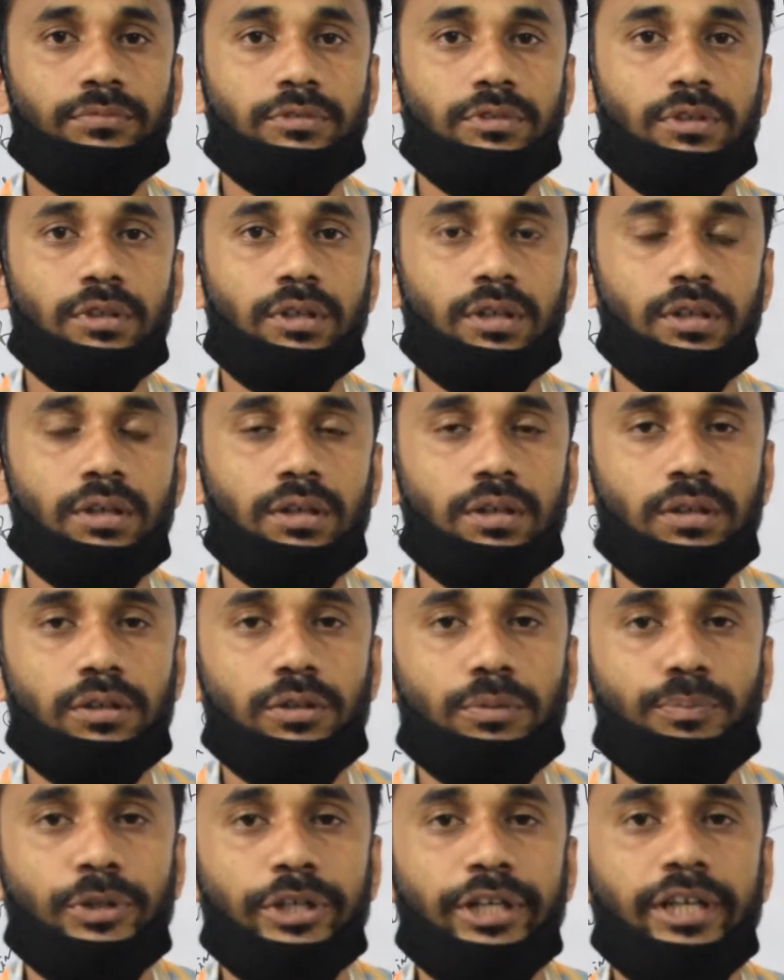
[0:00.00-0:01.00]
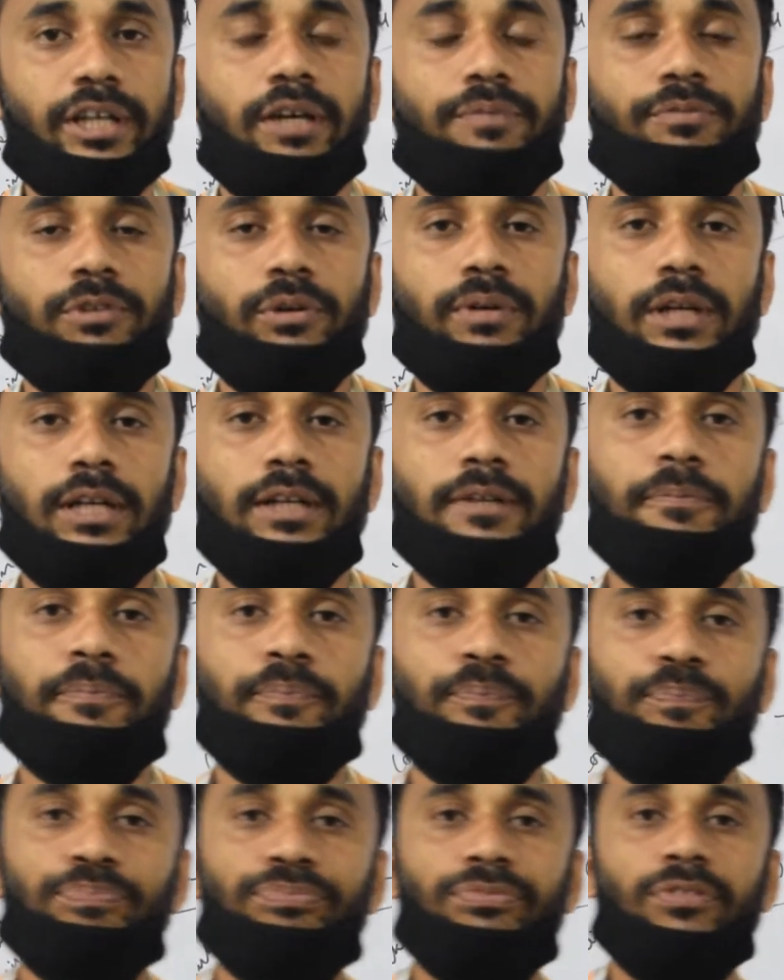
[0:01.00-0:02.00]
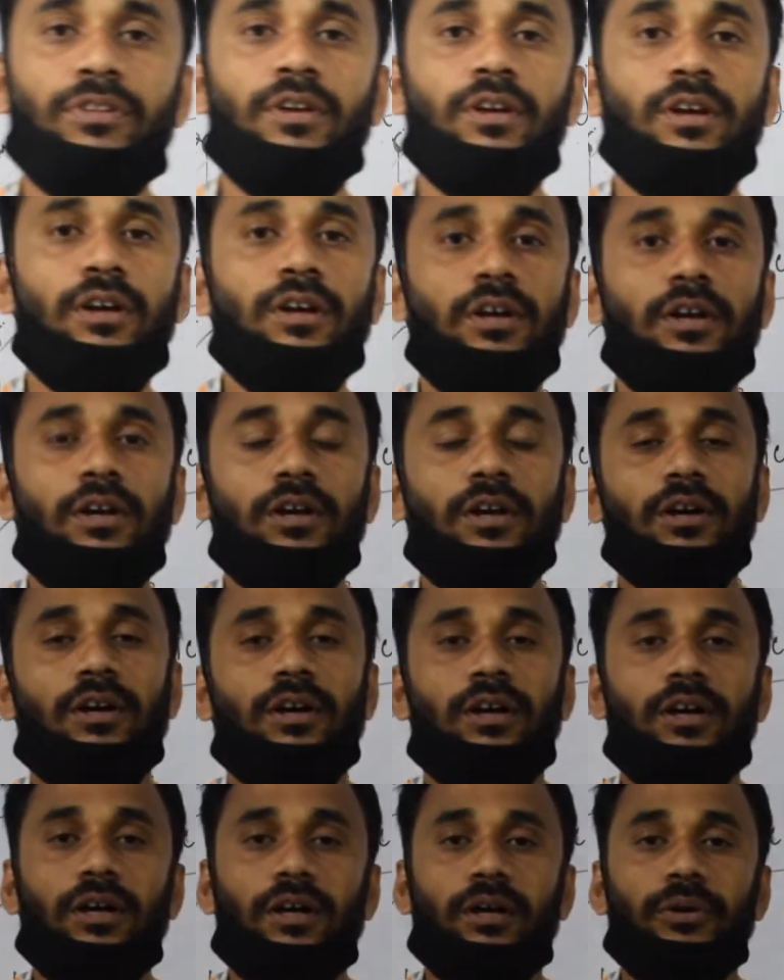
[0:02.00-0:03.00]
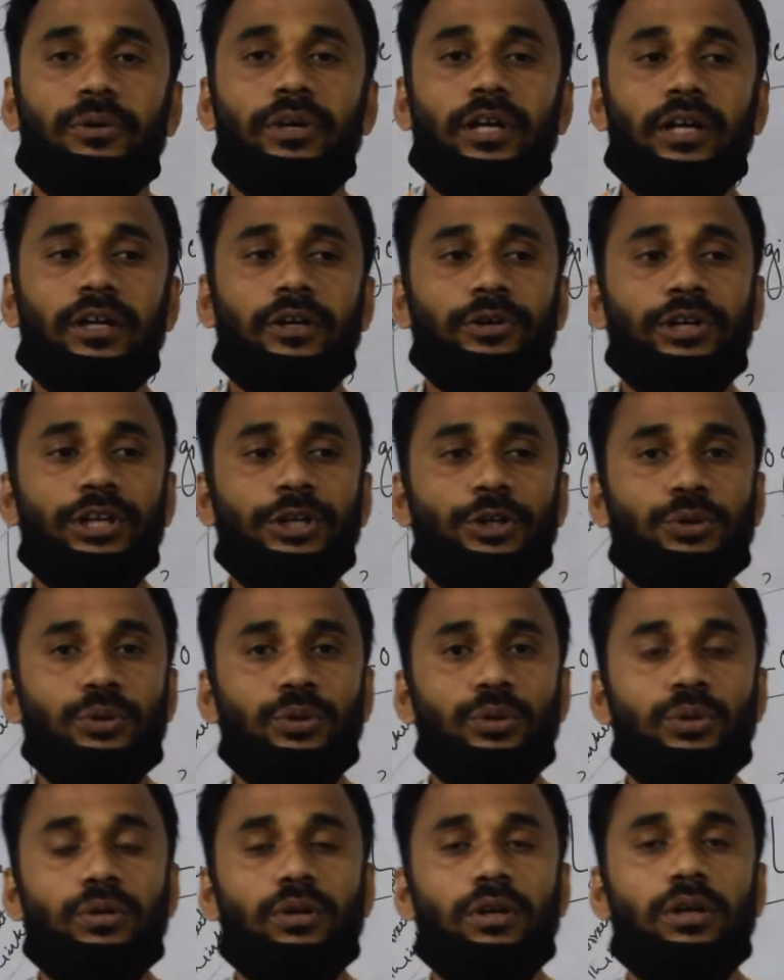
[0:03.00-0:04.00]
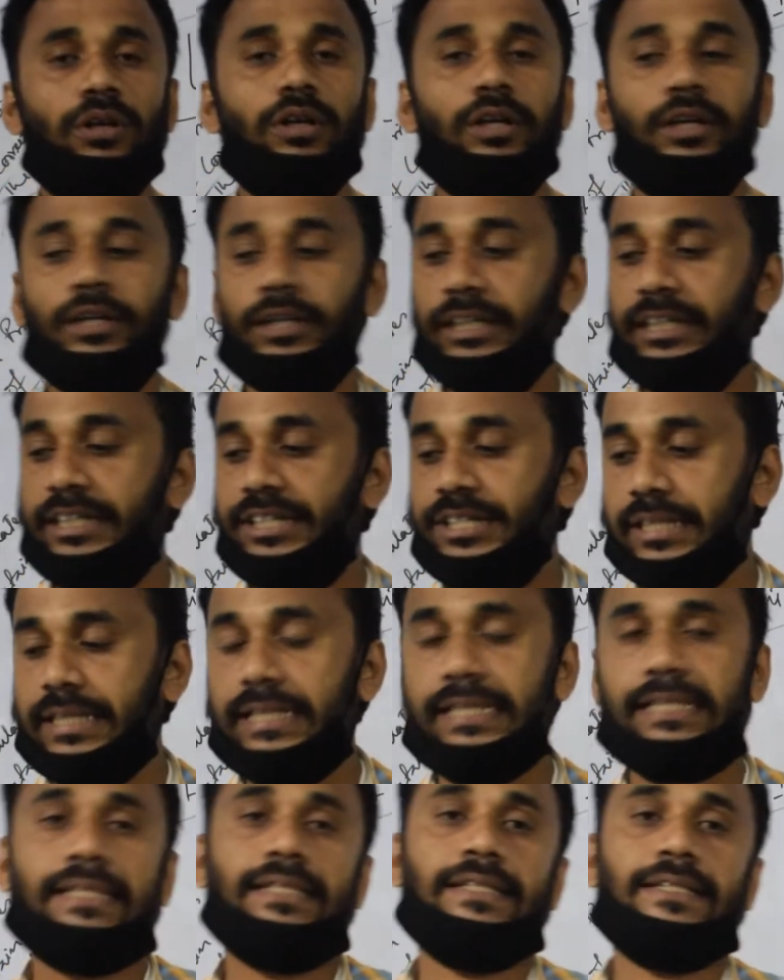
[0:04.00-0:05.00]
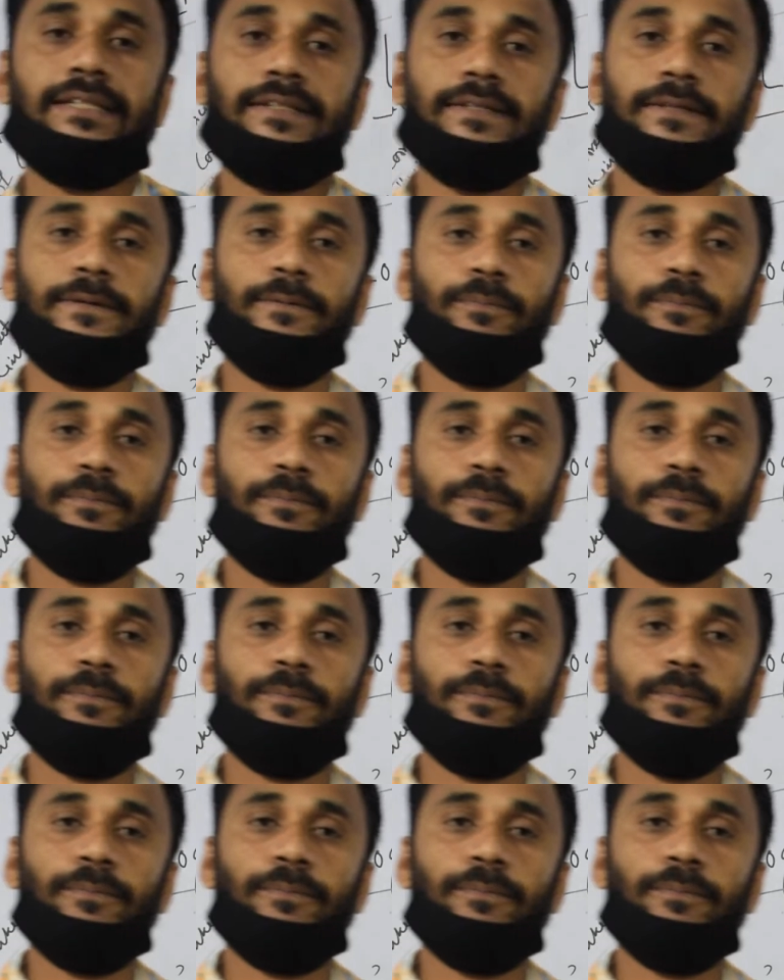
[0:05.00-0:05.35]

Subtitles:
Good morning, everyone. We are going to discuss